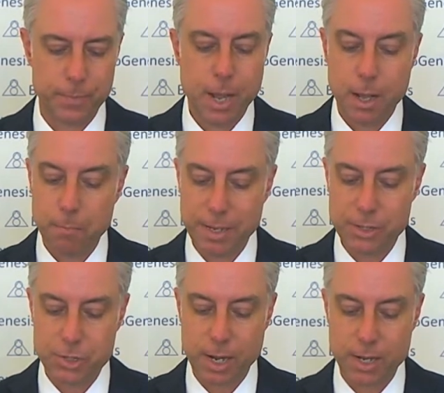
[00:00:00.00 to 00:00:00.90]
A
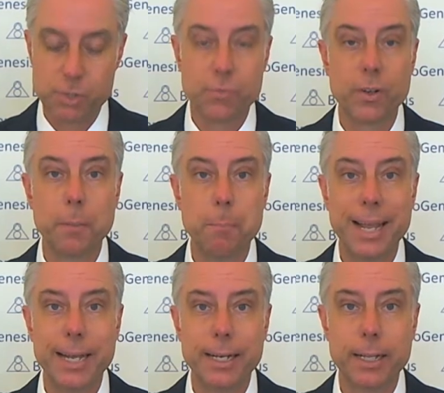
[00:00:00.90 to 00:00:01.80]
mid-size for the
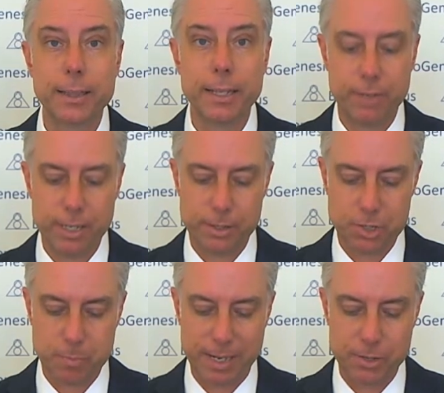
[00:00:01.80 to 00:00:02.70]
main living
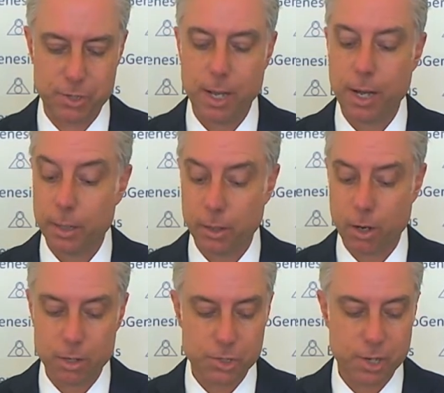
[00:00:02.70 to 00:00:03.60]
space. A
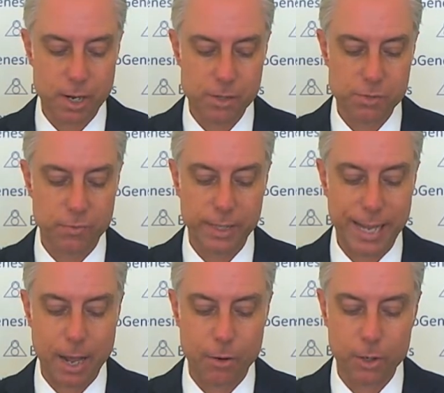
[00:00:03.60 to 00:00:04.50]
large size for the
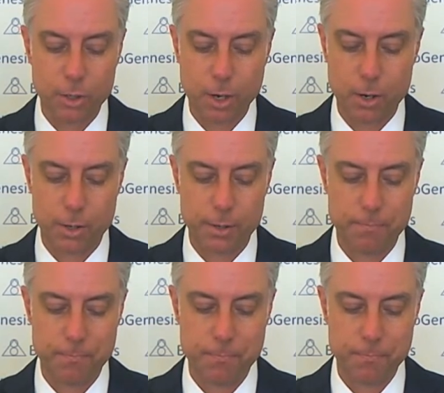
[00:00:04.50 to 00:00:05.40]
outer garden.
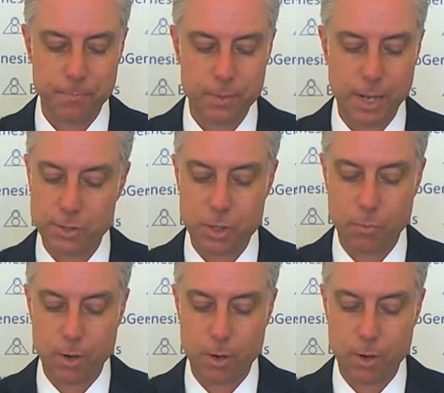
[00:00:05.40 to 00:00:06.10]
As the water